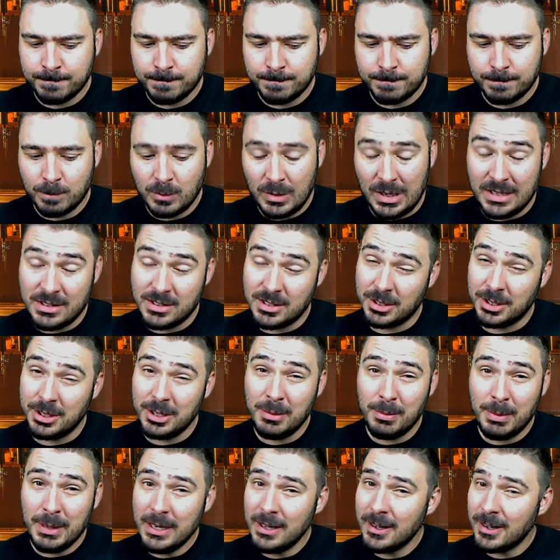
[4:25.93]
It's a good
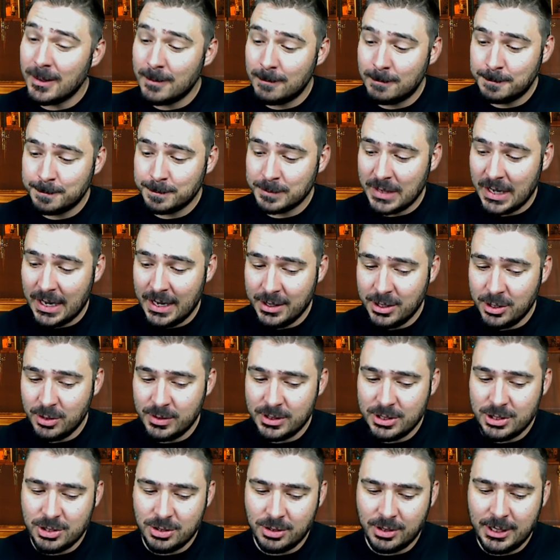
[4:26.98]
beer. I do
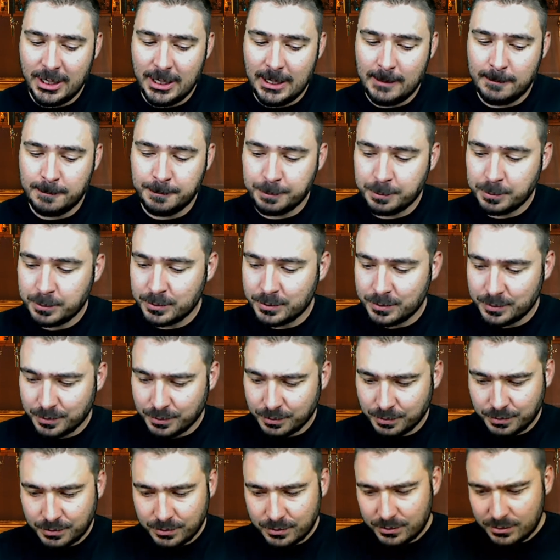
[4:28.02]
enjoy it.
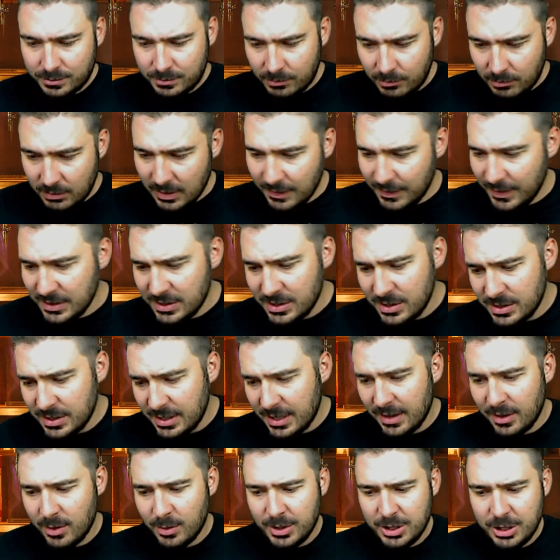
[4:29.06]
This is
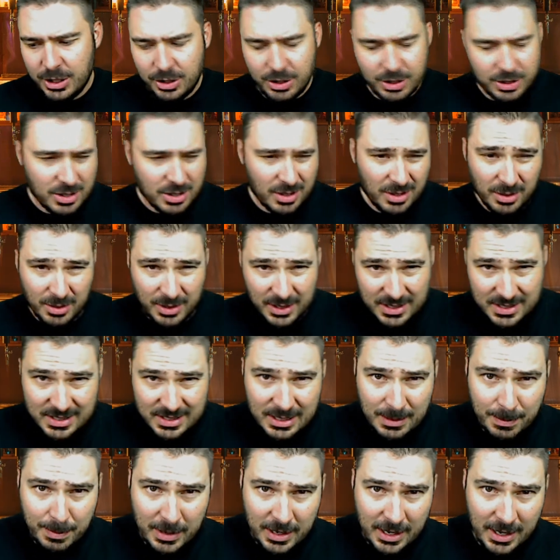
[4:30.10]
another one you're just going to want to
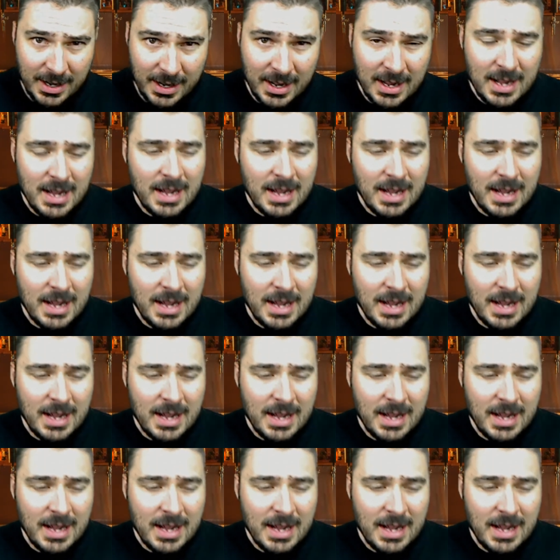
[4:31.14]
sip on.